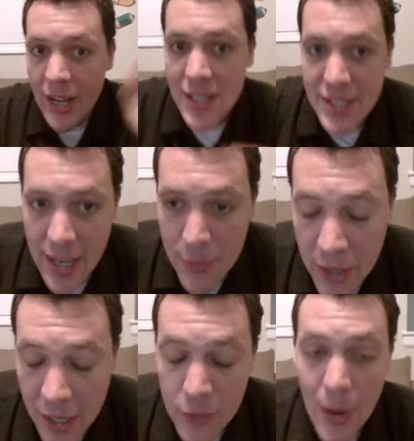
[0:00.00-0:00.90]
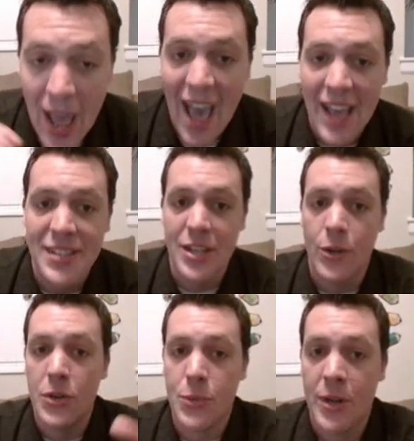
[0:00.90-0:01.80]
Same thing if you add
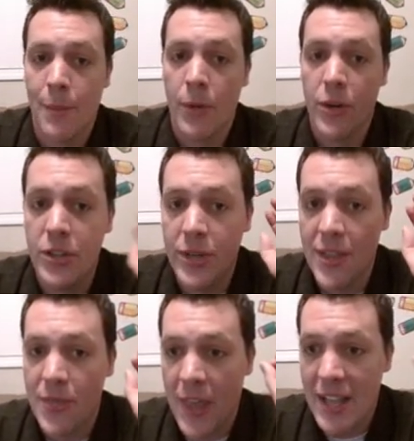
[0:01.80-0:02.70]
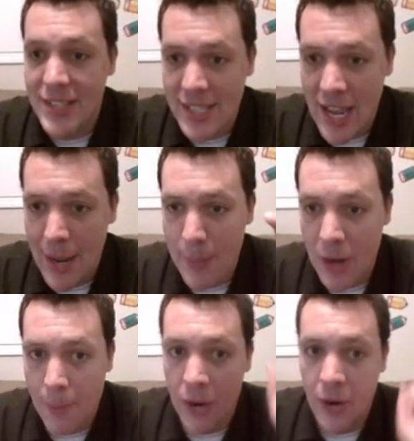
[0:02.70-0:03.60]
0 to a number, you get that same
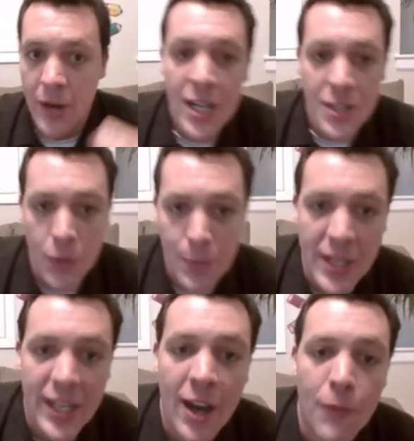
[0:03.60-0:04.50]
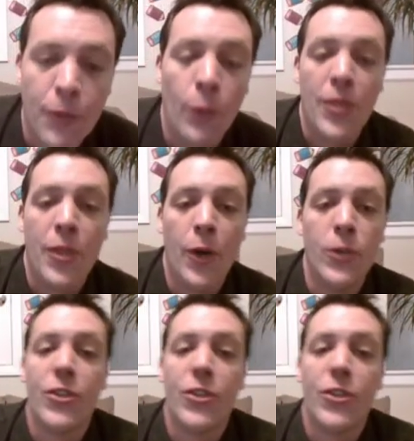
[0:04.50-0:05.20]
number. So be careful with those